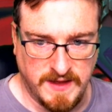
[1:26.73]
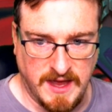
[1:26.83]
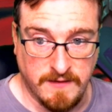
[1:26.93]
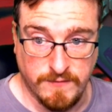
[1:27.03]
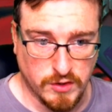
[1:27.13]

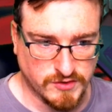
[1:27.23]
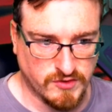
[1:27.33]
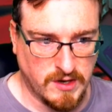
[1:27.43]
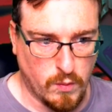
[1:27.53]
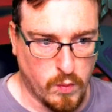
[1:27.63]

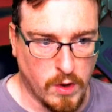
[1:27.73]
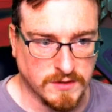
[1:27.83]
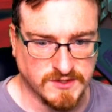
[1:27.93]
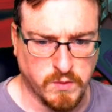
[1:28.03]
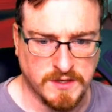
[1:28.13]
anniversary
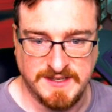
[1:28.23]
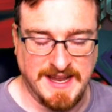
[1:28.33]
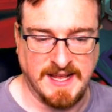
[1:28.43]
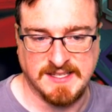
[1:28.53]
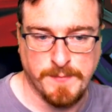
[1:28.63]
was, what
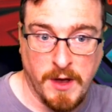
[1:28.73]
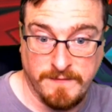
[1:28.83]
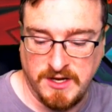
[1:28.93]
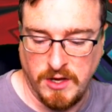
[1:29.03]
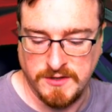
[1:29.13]
dates my
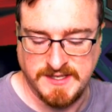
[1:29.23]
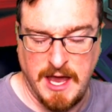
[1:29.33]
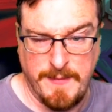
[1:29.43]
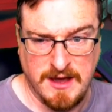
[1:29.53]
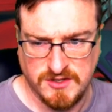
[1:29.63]
videos
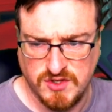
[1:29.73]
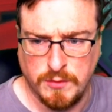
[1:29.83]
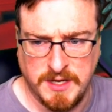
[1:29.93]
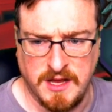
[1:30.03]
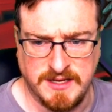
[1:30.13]
came out, because
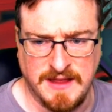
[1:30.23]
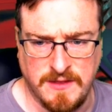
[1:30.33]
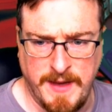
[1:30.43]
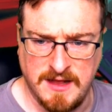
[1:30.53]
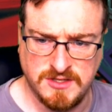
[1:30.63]
normally I'd get
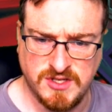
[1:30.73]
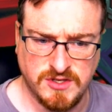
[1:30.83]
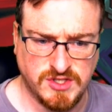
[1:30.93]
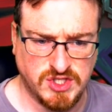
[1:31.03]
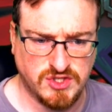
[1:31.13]
them out
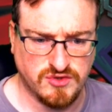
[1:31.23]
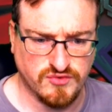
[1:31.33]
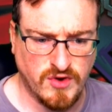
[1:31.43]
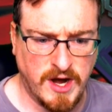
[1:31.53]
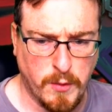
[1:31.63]

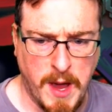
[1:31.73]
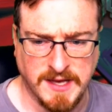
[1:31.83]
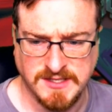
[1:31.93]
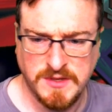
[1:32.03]
straight away. So